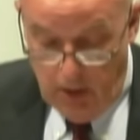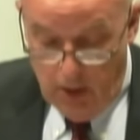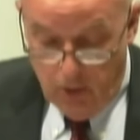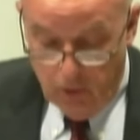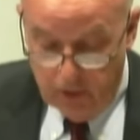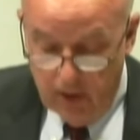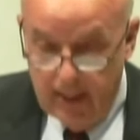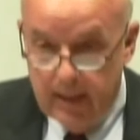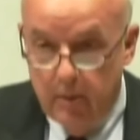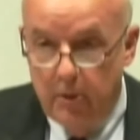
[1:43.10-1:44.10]
North
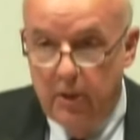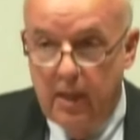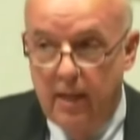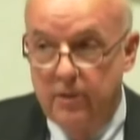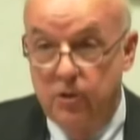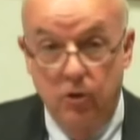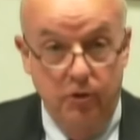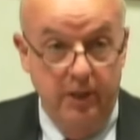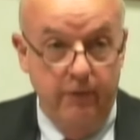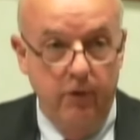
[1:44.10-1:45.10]
Carolina community colleges are
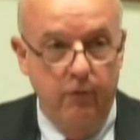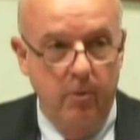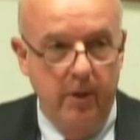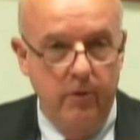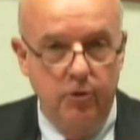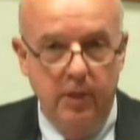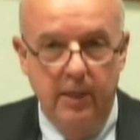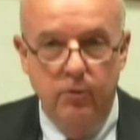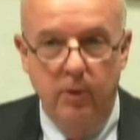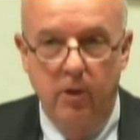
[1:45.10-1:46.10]
different from other
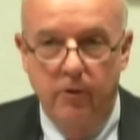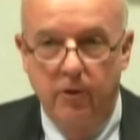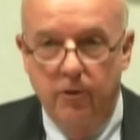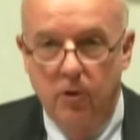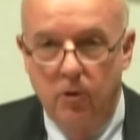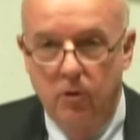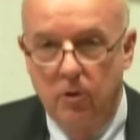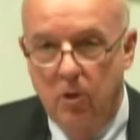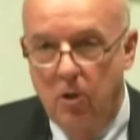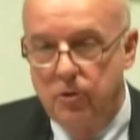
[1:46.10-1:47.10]
states. We are the third
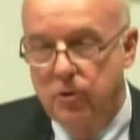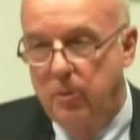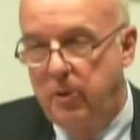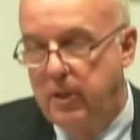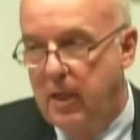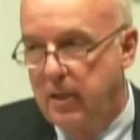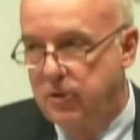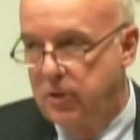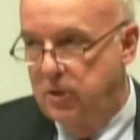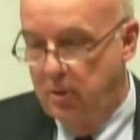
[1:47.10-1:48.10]
largest community college
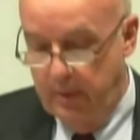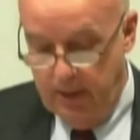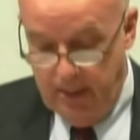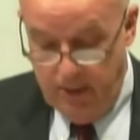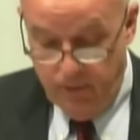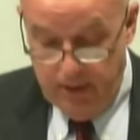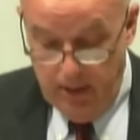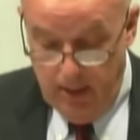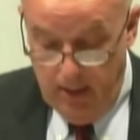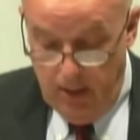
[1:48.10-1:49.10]
system in the country.
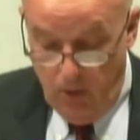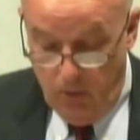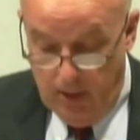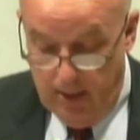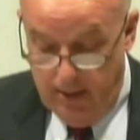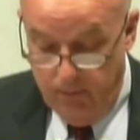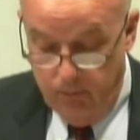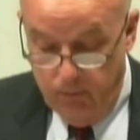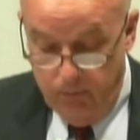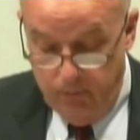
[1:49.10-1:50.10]
Uh,
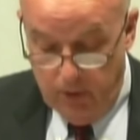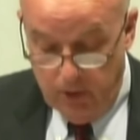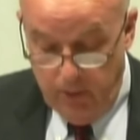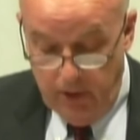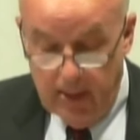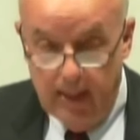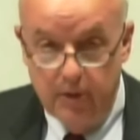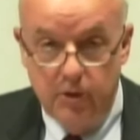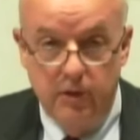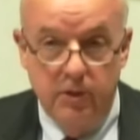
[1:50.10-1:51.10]
community
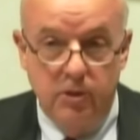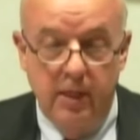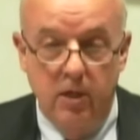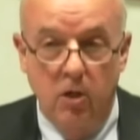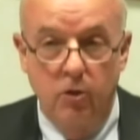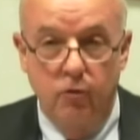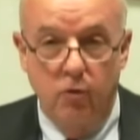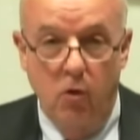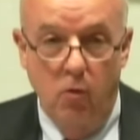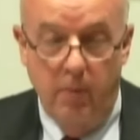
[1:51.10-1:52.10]
colleges in this state are
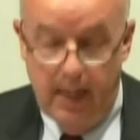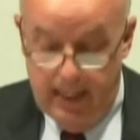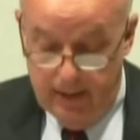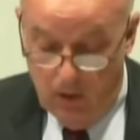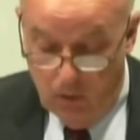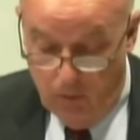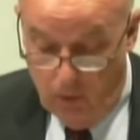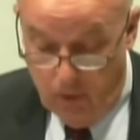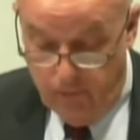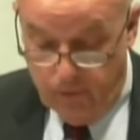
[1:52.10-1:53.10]
controlled by a local
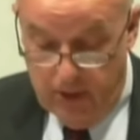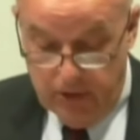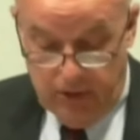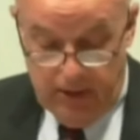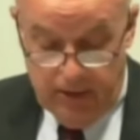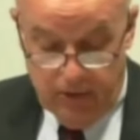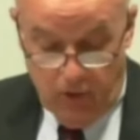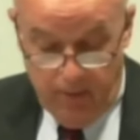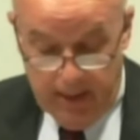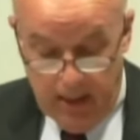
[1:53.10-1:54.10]
board of trustees that
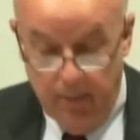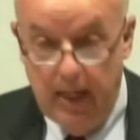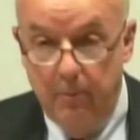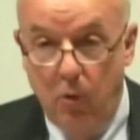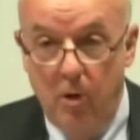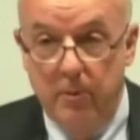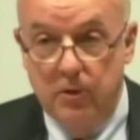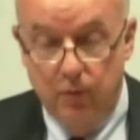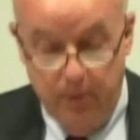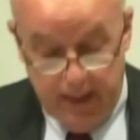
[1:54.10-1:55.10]
are made up by appointments
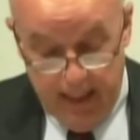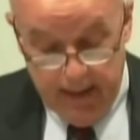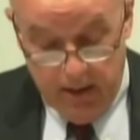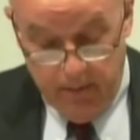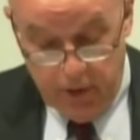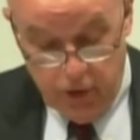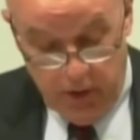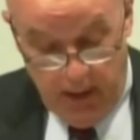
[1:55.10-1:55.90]
from the county commission,